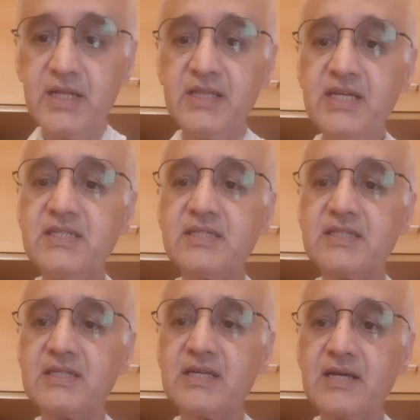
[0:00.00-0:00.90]

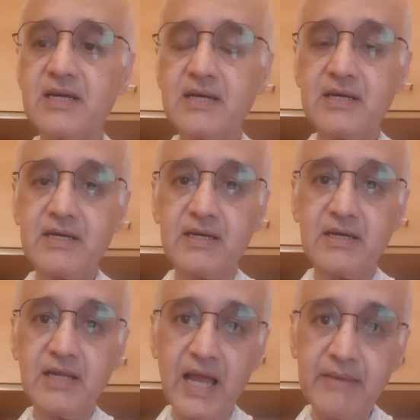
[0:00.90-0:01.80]
This
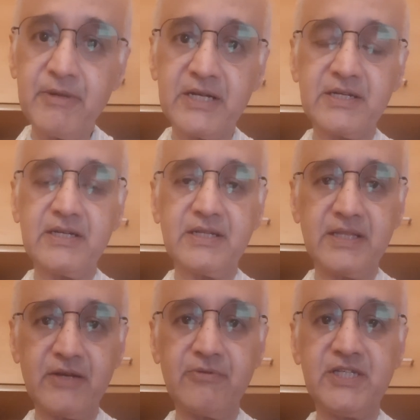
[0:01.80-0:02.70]
climate
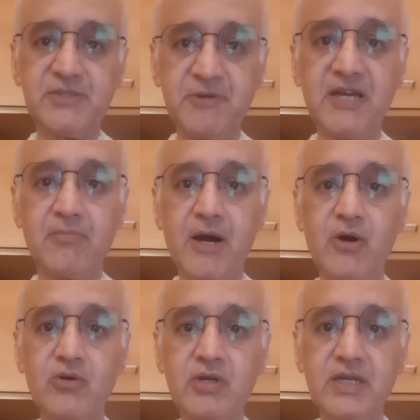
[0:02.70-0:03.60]
that we speak
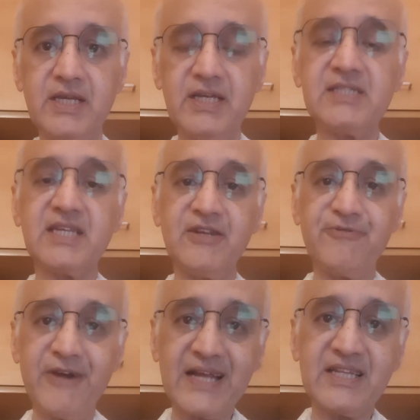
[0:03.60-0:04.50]
about is in
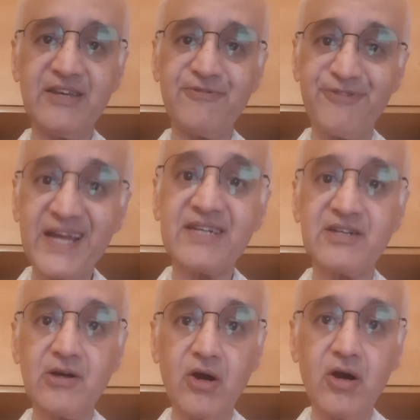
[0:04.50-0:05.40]
fact the effect
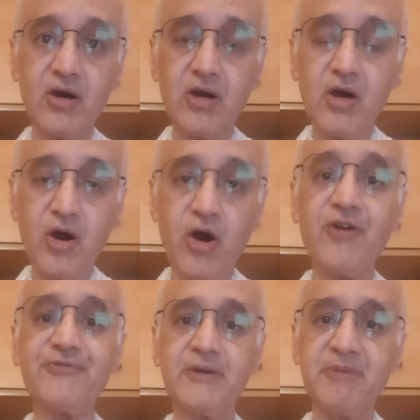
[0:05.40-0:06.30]

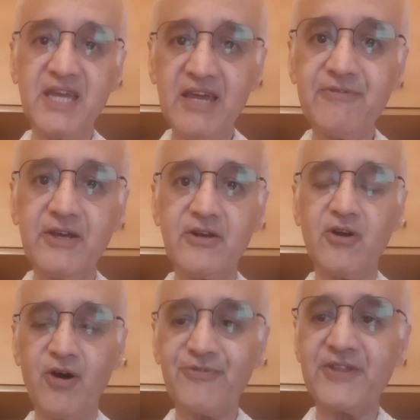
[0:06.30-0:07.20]
of the behavior
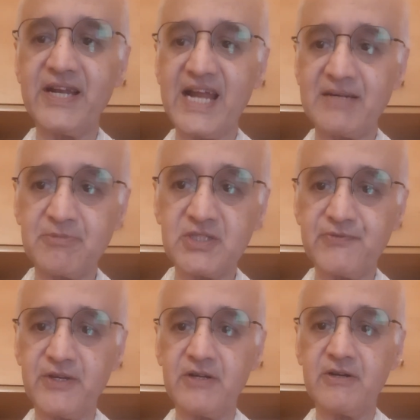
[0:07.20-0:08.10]
of that atmosphere.